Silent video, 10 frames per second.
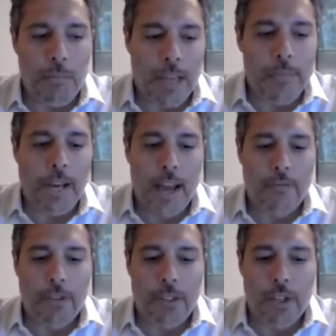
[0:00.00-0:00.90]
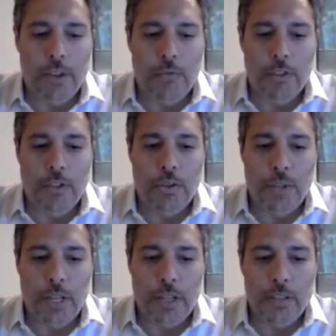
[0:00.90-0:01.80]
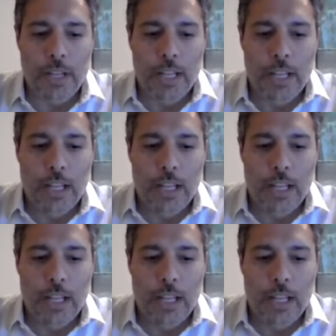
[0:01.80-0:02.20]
has been out for a little over 2 years.